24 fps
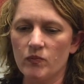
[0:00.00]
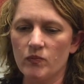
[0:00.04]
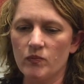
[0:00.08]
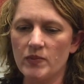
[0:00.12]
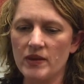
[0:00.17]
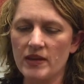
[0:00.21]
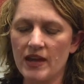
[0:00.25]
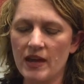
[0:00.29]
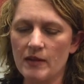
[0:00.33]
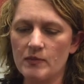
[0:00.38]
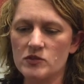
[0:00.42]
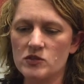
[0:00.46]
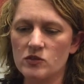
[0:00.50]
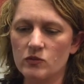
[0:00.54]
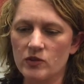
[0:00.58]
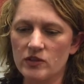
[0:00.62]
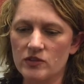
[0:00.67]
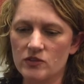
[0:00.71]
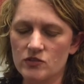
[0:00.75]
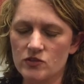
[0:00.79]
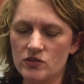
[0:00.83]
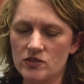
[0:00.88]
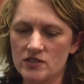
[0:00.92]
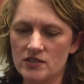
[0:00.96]
became so
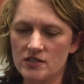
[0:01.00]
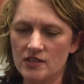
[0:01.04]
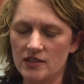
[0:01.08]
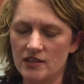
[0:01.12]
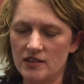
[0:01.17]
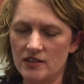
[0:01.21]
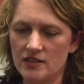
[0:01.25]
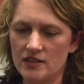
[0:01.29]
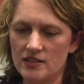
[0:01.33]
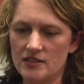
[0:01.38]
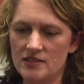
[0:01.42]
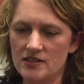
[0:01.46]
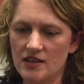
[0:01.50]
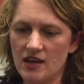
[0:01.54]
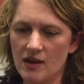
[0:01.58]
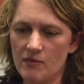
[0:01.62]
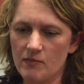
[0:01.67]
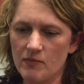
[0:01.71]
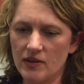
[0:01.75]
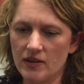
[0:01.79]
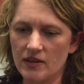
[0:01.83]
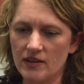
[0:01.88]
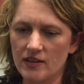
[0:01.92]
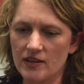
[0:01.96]
interested in this
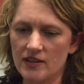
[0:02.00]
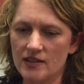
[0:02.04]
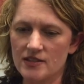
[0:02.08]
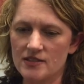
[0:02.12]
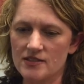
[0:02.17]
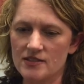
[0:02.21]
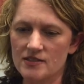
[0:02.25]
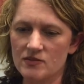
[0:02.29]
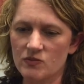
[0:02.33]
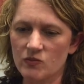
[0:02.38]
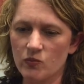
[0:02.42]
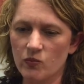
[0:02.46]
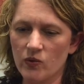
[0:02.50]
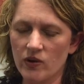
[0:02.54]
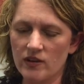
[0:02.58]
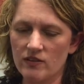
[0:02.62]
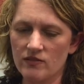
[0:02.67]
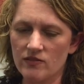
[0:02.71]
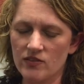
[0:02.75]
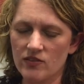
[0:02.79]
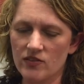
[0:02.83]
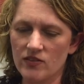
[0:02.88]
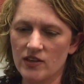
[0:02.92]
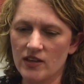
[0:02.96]
topic is one
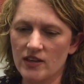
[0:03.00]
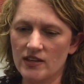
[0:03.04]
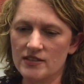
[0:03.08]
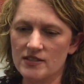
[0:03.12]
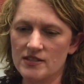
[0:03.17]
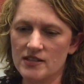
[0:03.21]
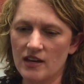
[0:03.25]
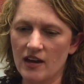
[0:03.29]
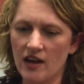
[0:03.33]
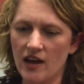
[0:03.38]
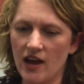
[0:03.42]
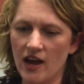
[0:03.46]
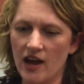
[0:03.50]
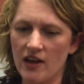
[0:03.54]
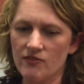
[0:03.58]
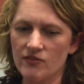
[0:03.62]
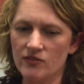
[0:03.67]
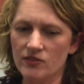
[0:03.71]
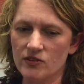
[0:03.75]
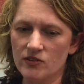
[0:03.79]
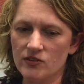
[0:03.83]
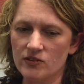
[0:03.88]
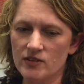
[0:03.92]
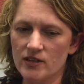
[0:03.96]
of the things that
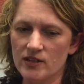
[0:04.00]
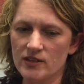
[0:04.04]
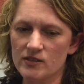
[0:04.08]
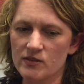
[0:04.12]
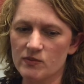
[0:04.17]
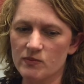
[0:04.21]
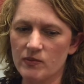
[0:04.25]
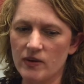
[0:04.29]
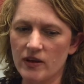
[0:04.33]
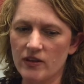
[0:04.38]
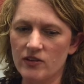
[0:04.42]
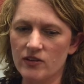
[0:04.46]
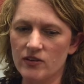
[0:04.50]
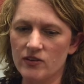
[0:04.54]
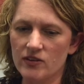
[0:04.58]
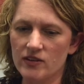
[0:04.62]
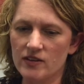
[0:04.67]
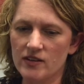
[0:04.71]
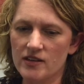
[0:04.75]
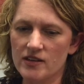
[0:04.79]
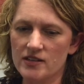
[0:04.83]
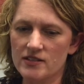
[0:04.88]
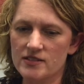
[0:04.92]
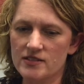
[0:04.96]
I've learned as a mother
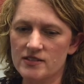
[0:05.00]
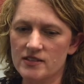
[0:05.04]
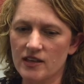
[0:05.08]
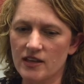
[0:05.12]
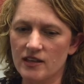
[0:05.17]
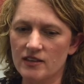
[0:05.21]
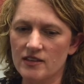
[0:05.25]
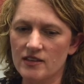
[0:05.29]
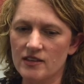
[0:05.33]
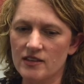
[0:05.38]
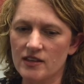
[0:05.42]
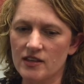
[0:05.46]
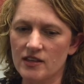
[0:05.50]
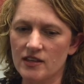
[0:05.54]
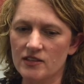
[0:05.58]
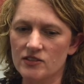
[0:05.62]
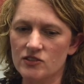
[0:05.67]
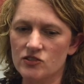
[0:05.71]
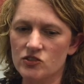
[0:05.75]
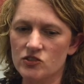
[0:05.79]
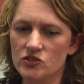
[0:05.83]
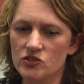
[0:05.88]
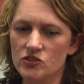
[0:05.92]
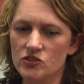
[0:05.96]
is that the